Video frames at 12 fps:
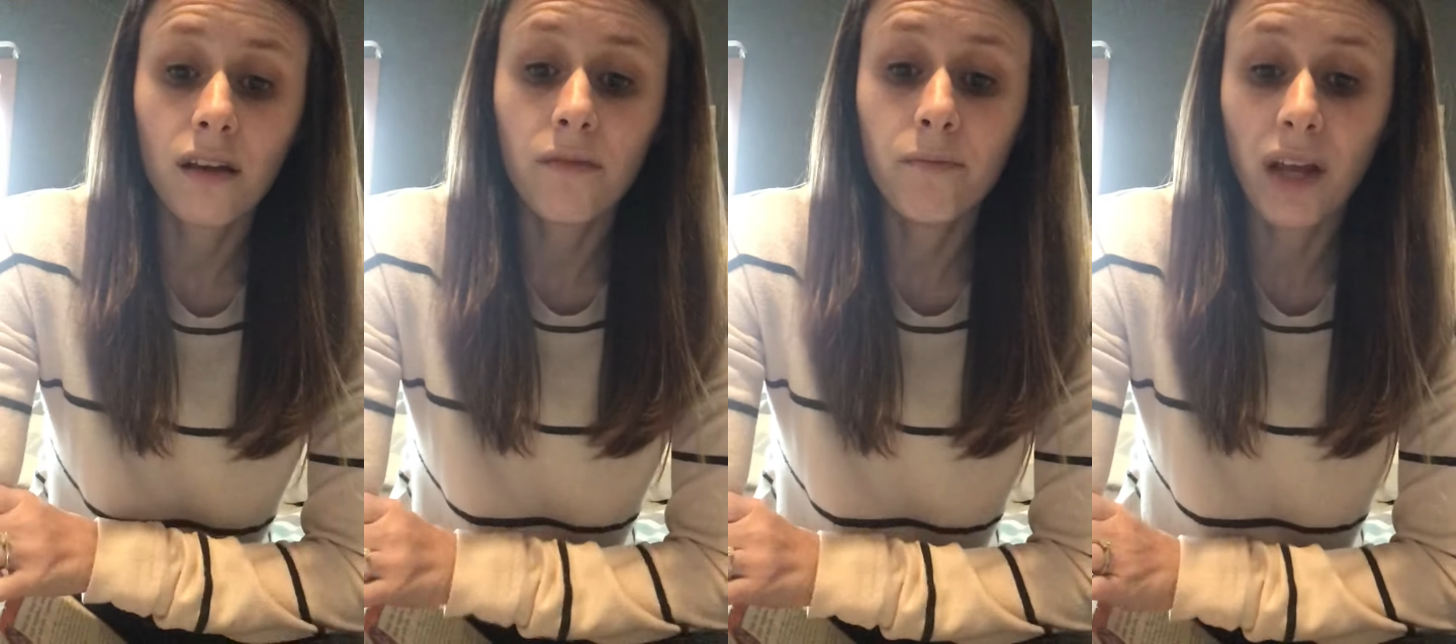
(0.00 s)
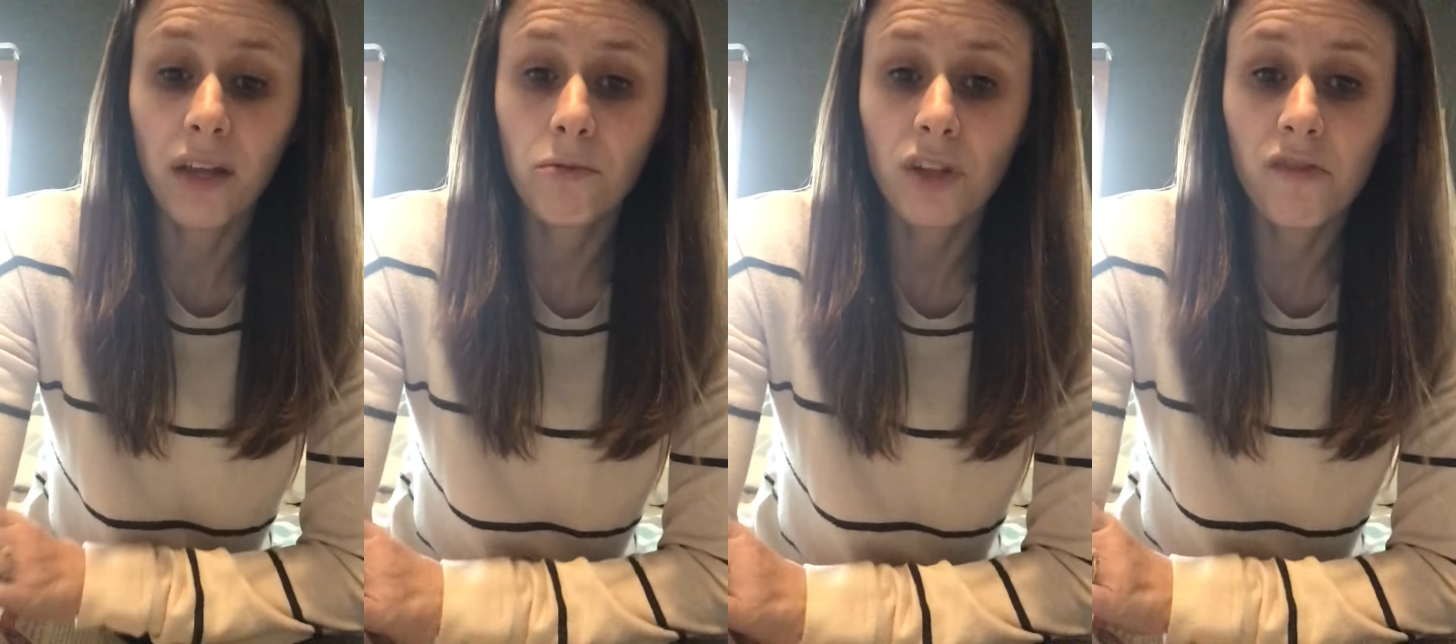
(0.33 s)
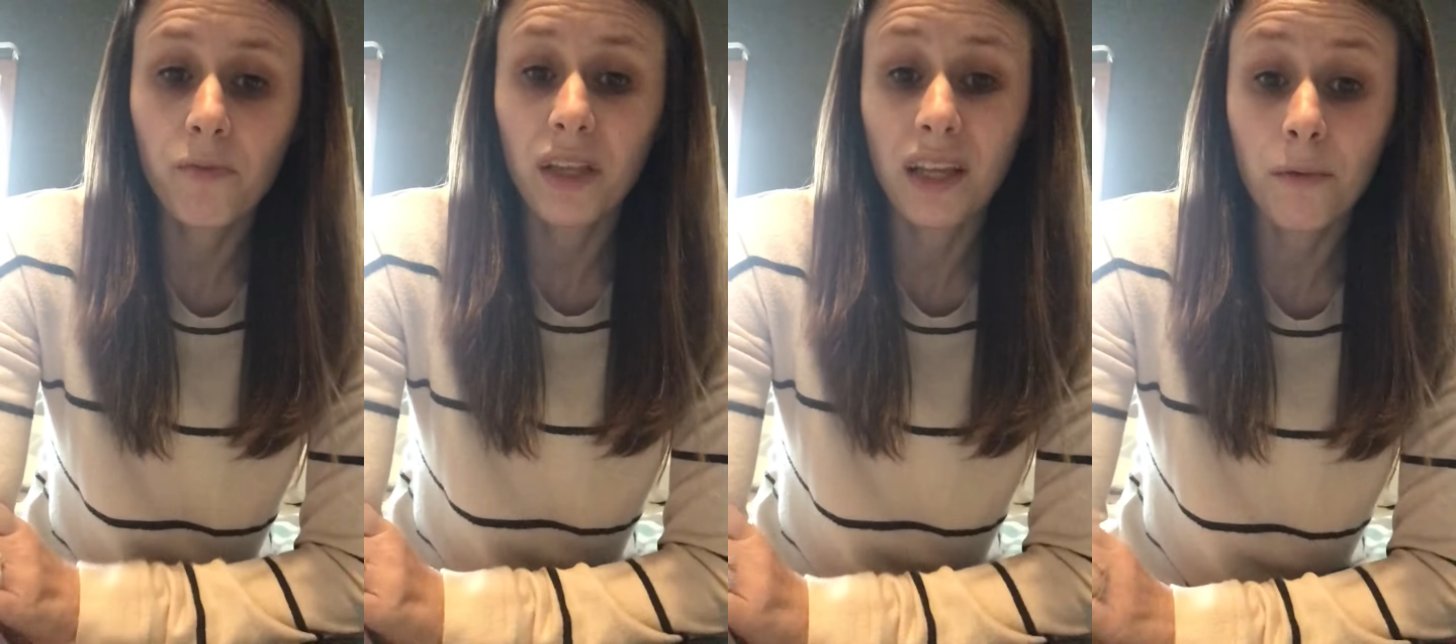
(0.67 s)
men would have
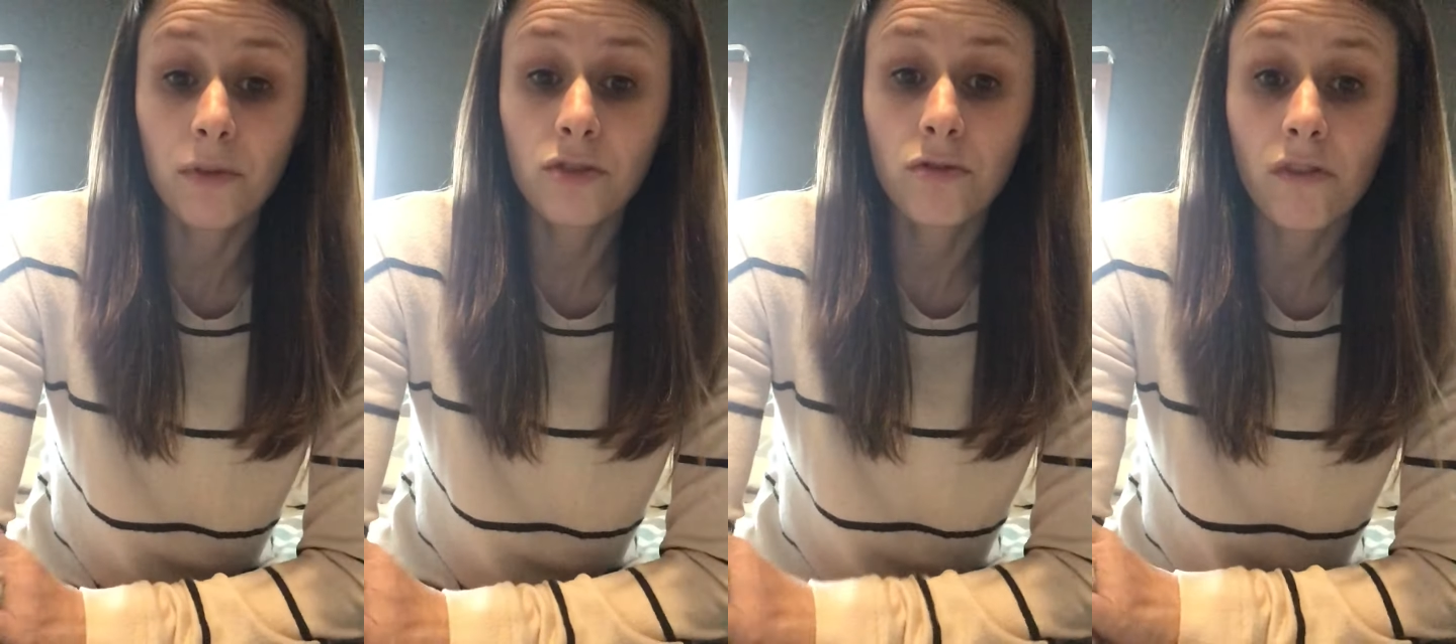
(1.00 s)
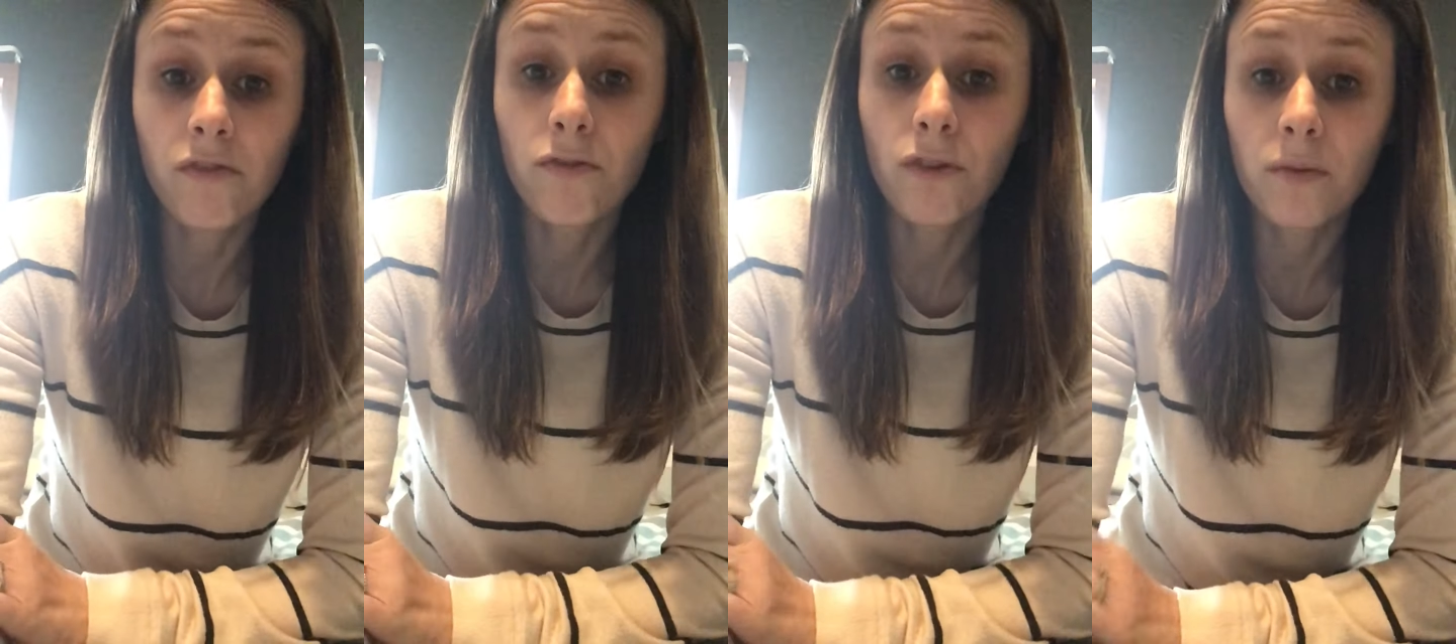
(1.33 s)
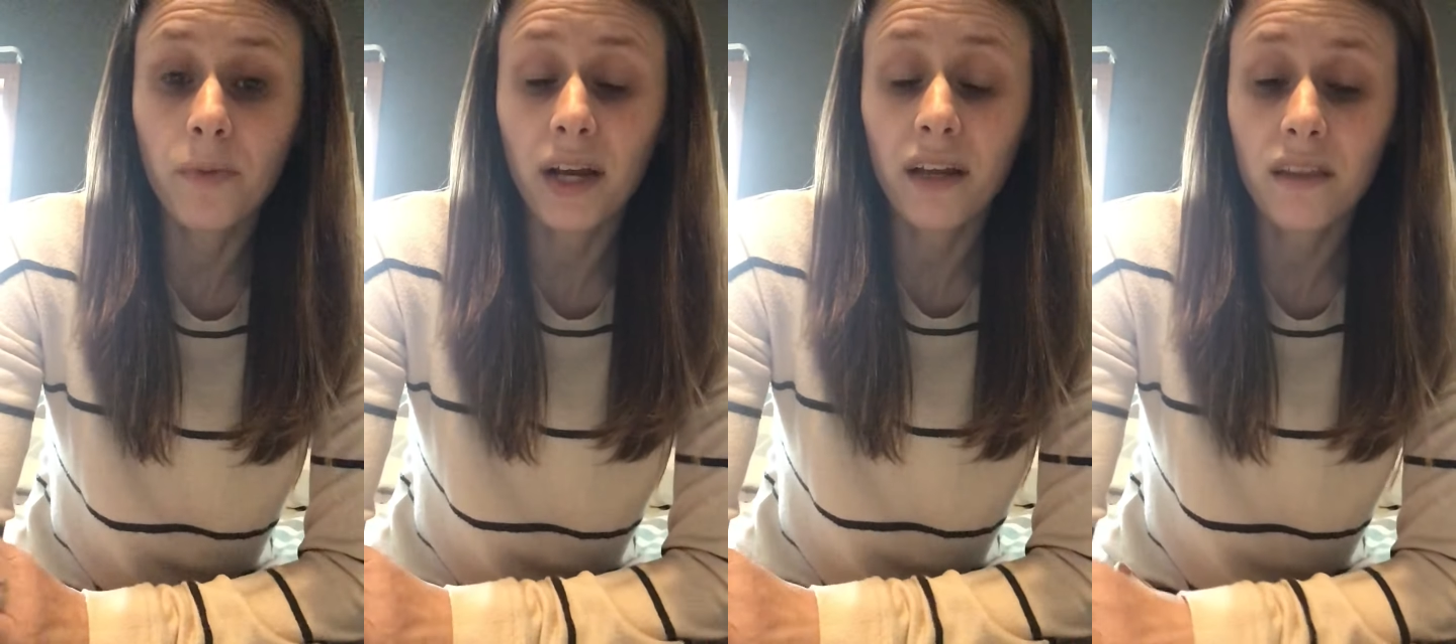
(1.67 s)
been able to afford
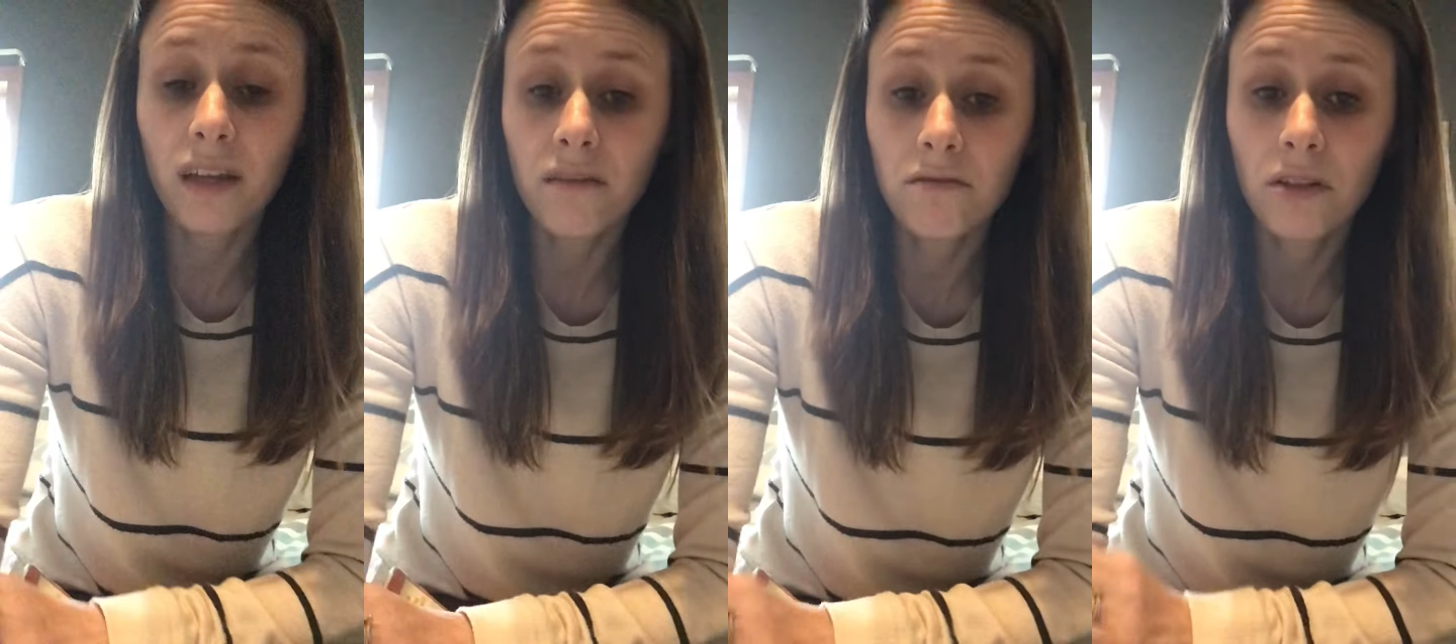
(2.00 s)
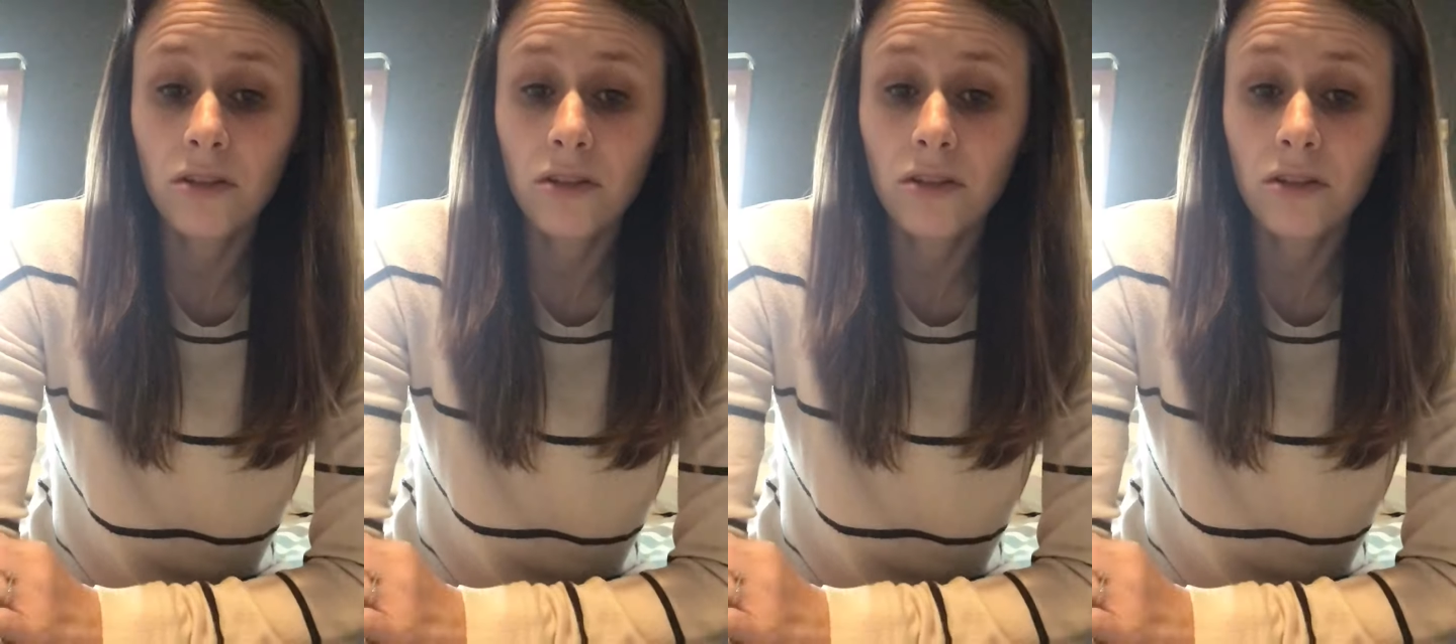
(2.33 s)
back then.